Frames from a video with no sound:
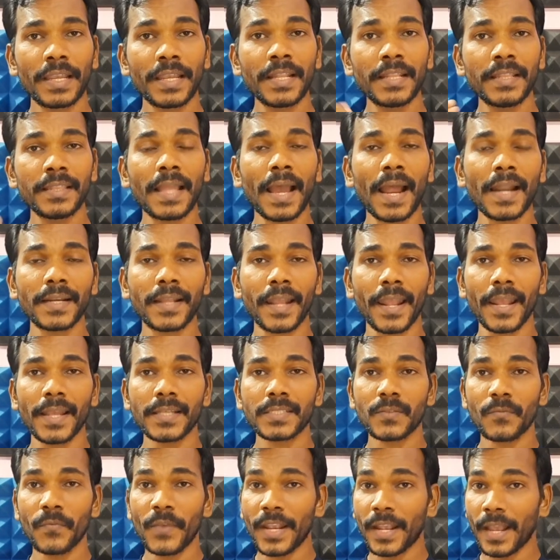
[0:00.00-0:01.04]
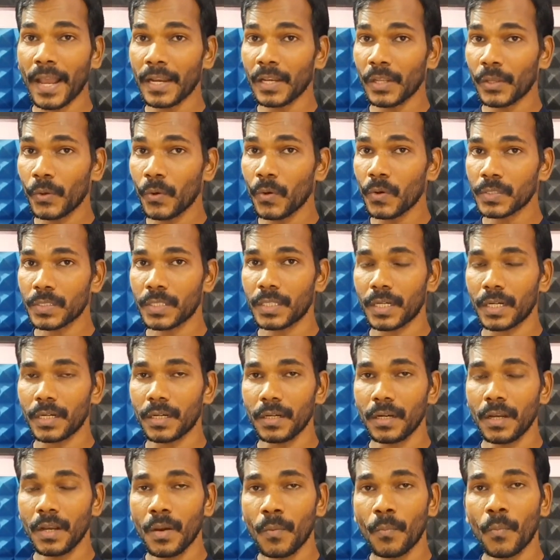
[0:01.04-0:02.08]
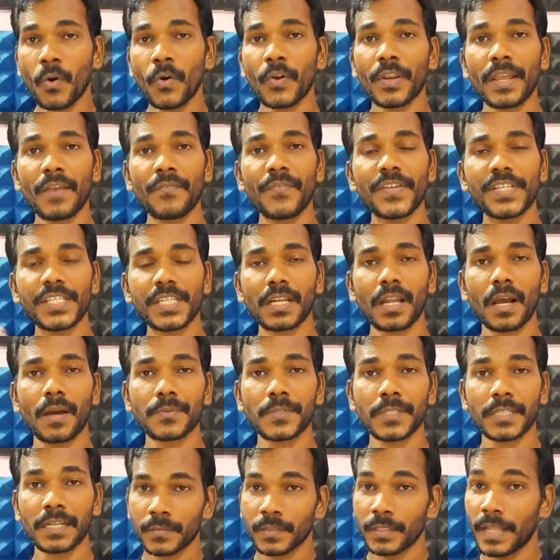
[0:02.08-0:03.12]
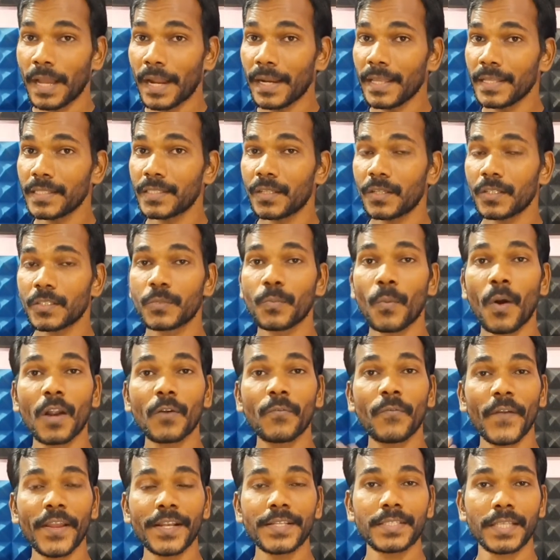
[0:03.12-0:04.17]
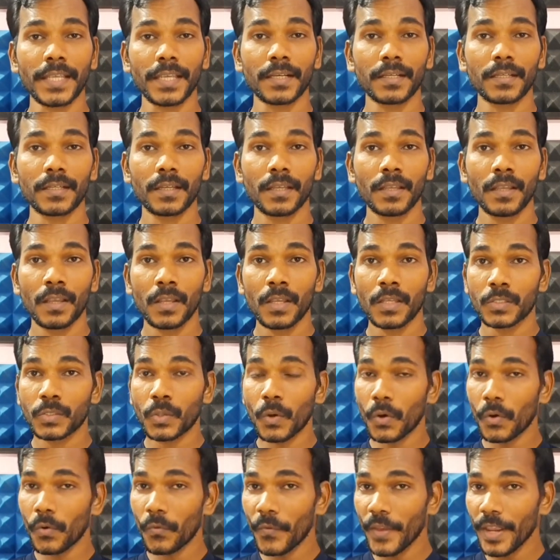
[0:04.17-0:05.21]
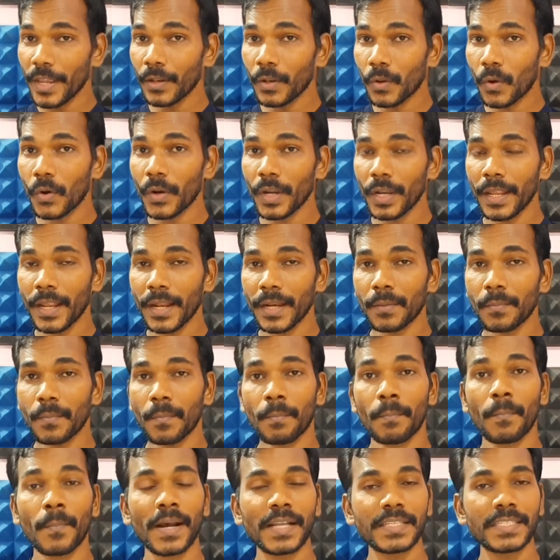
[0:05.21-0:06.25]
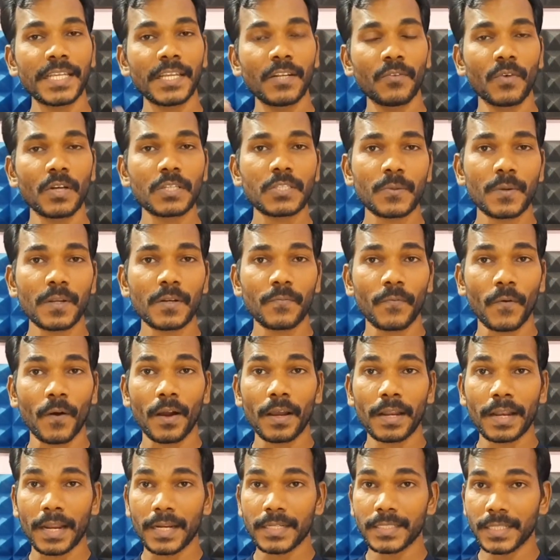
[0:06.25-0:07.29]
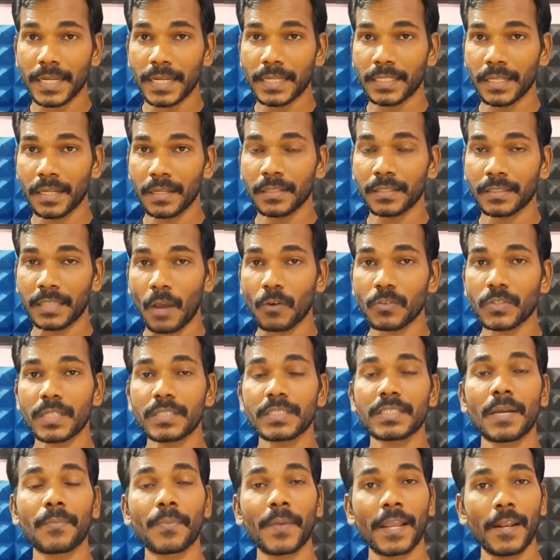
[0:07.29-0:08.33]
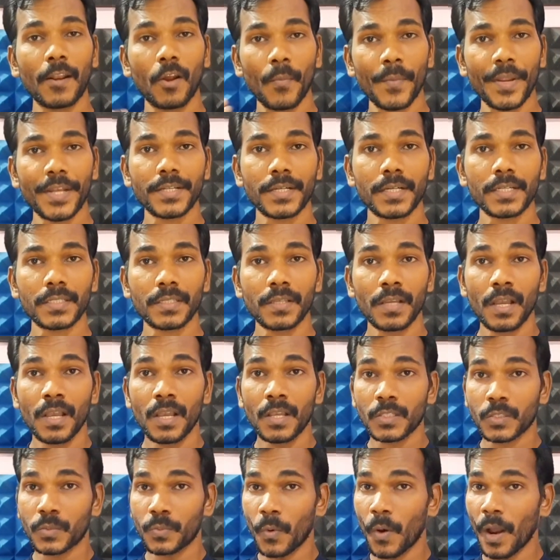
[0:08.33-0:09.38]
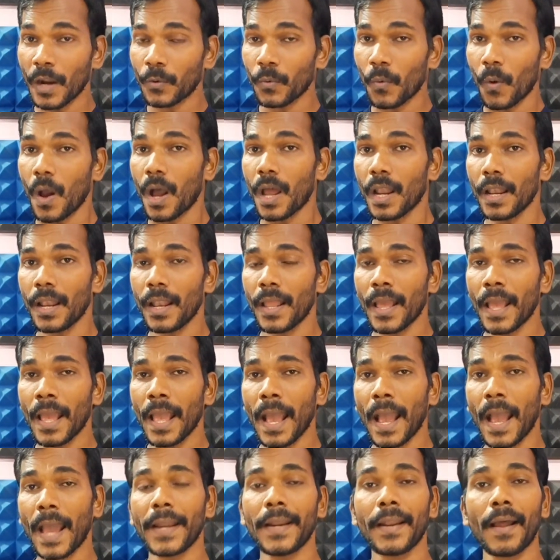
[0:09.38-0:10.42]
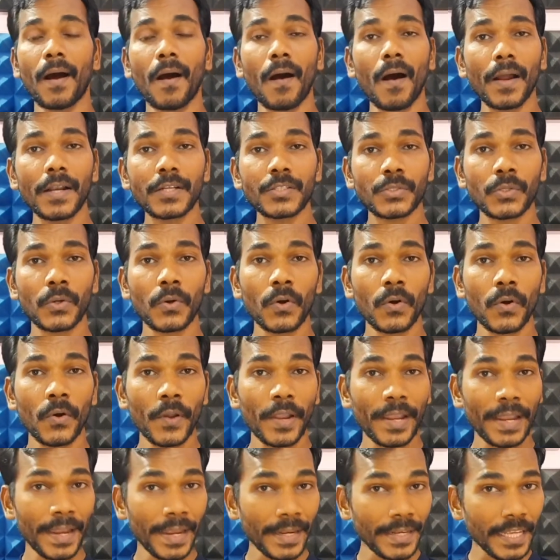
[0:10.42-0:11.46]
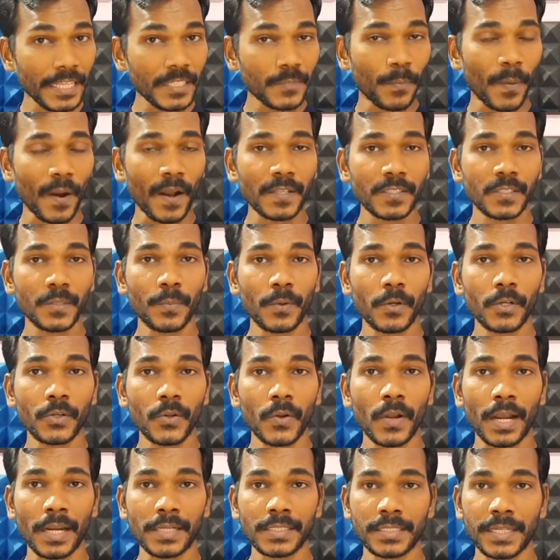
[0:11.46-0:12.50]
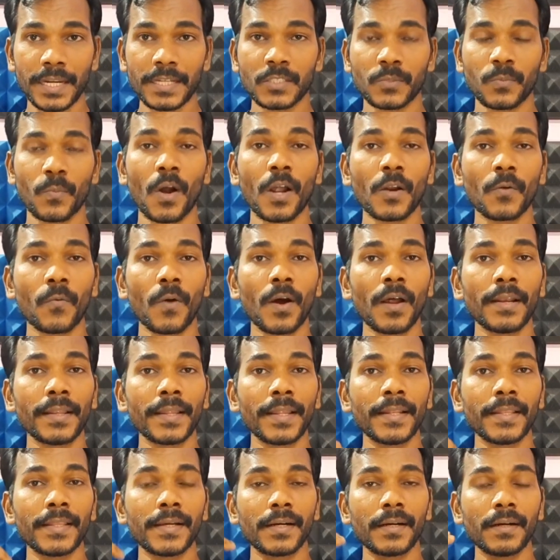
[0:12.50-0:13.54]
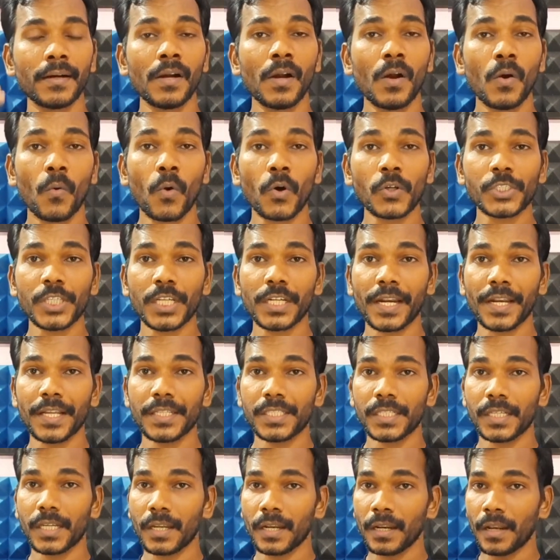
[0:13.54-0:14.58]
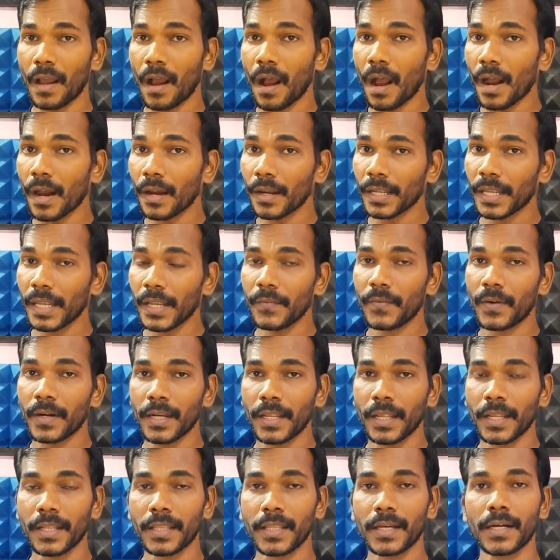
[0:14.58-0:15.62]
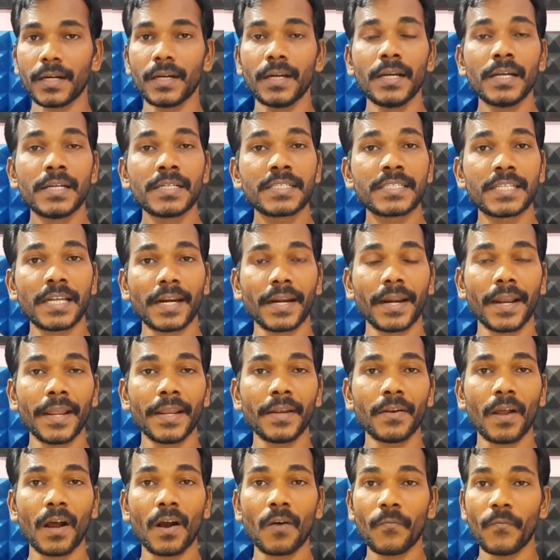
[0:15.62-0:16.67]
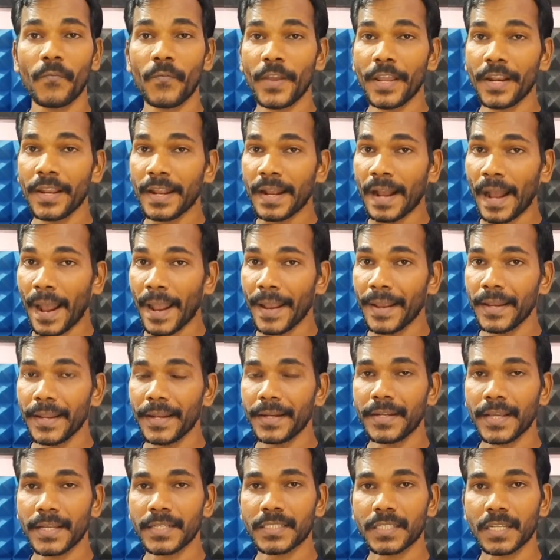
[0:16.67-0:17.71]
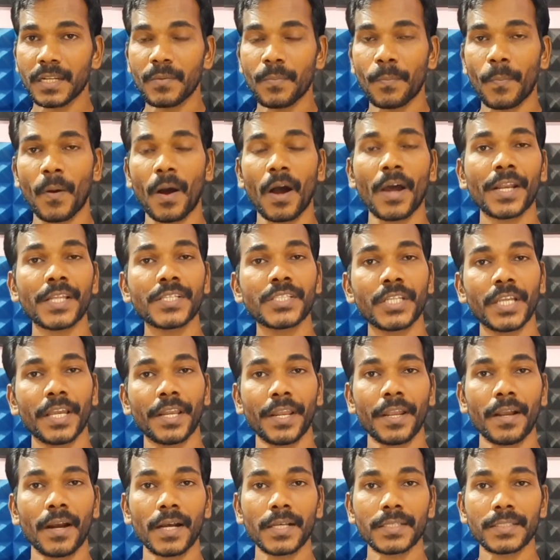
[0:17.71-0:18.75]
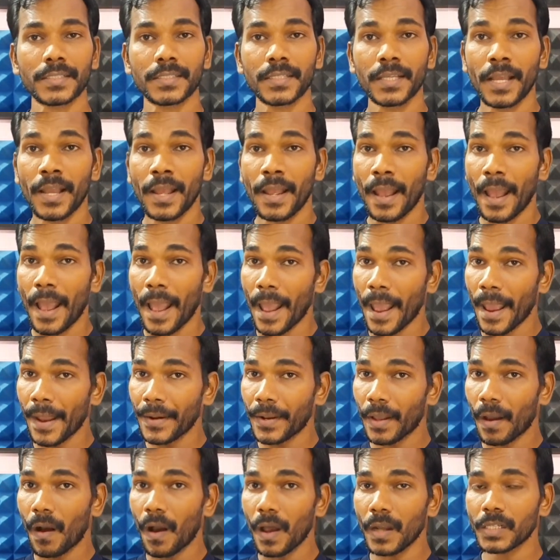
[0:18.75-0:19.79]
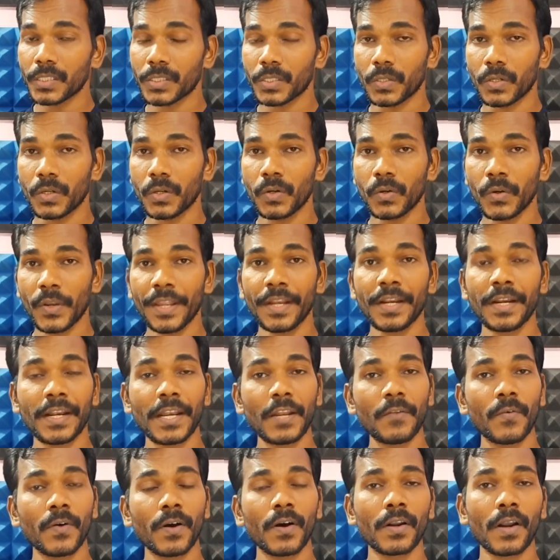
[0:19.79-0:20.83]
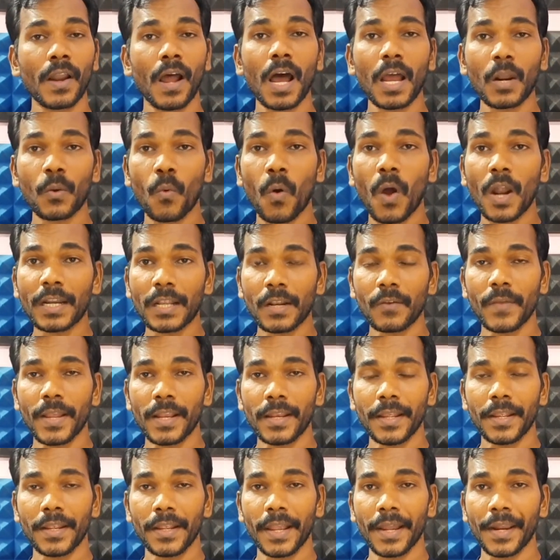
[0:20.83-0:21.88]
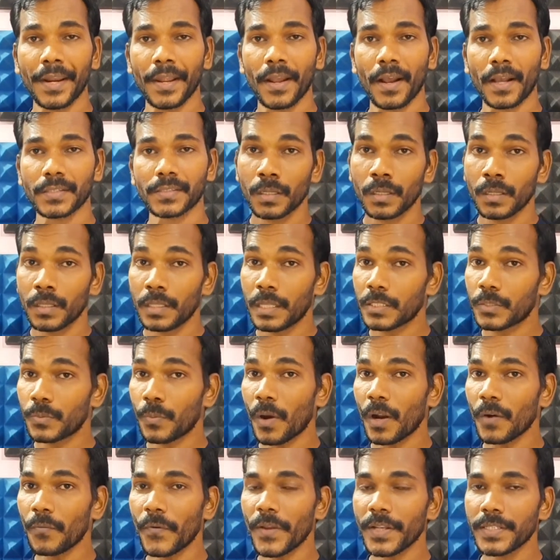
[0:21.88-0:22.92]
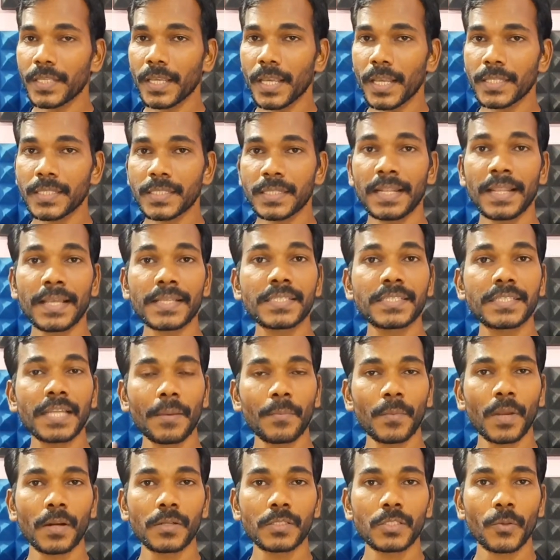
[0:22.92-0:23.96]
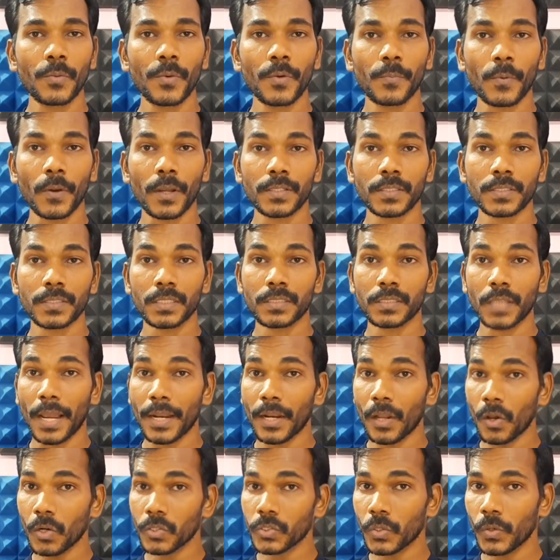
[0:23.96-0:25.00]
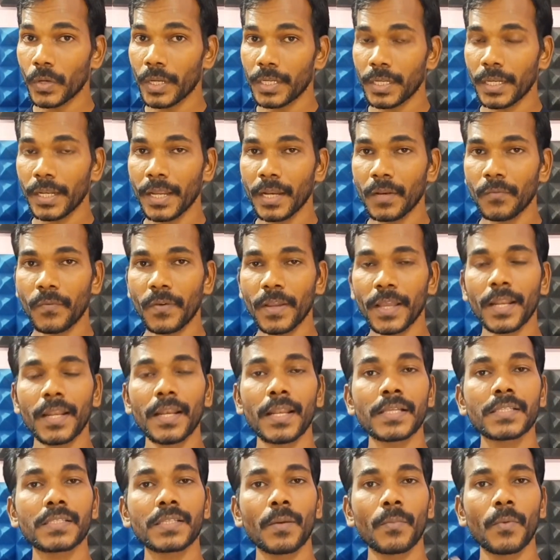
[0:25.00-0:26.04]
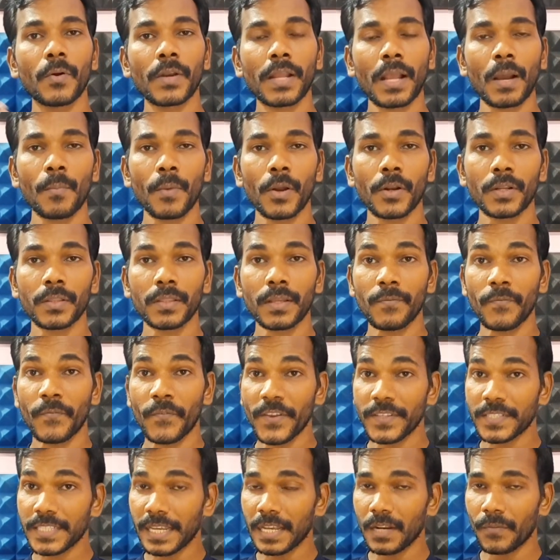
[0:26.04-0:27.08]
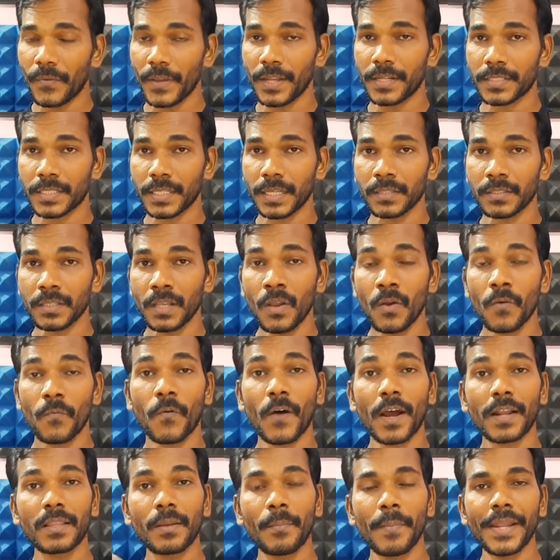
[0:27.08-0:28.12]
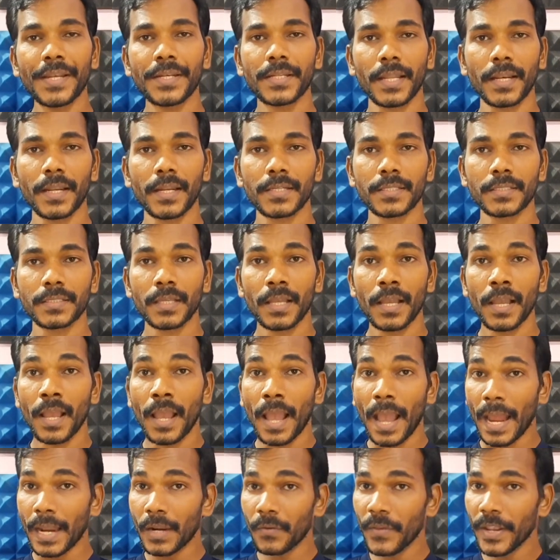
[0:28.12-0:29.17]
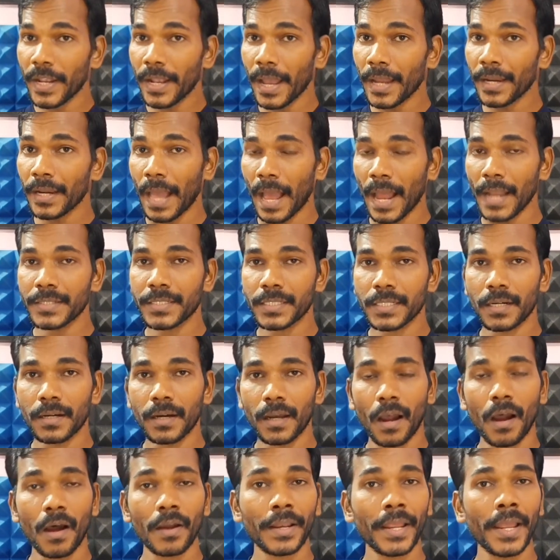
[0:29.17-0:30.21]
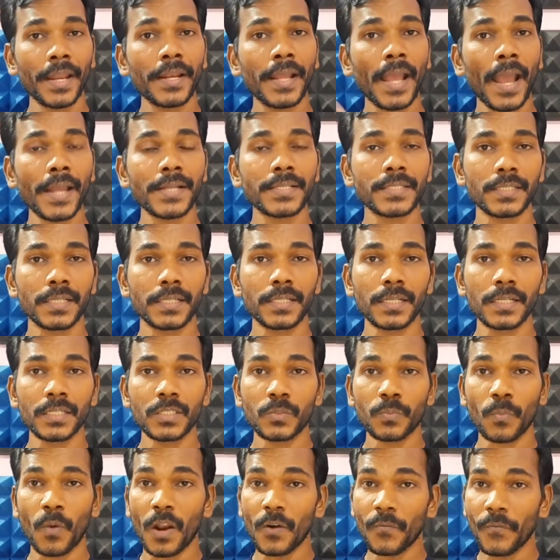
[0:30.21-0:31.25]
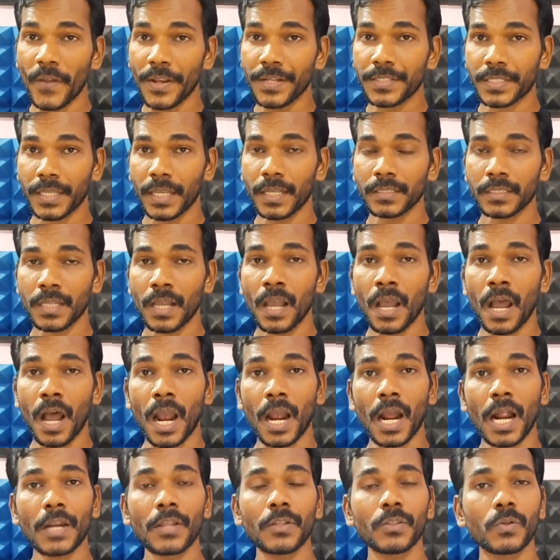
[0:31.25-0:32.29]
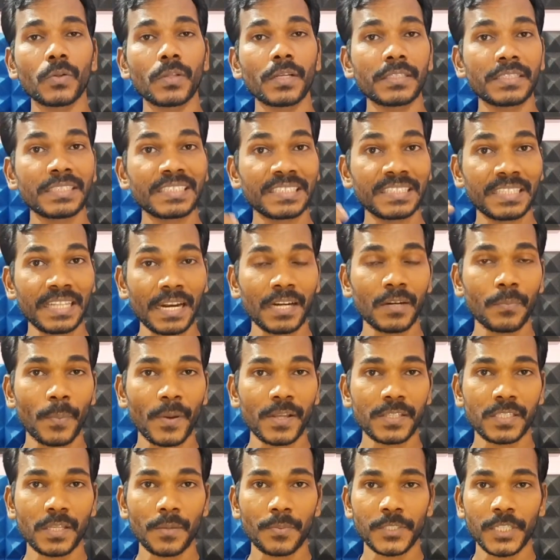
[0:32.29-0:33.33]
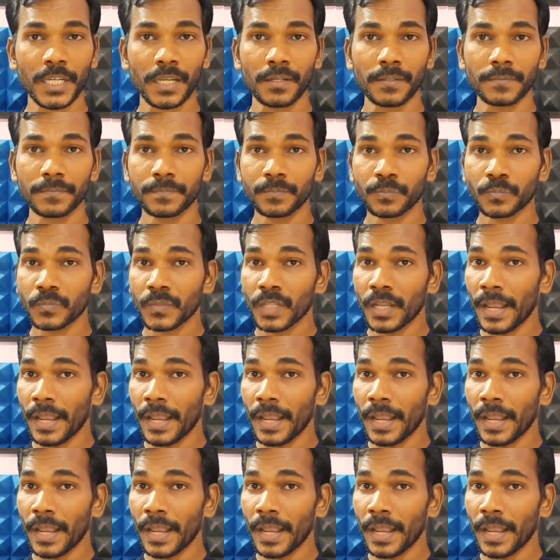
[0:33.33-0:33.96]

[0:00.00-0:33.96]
in that case, we can use the more efficient option, that is smart fencing. So we don't need much investment for constructing thousands of kilometers smart wall, and also it is possible to construct smart wall in the ocean region or even in the terrain of very highly dense forest areas, and also in river or water valley areas. The smart fencing is less time consuming process, and also it need very less amount compared to the physical fencing for the maintenance, and we can alter or enhance the smart fencing according to the threat perception.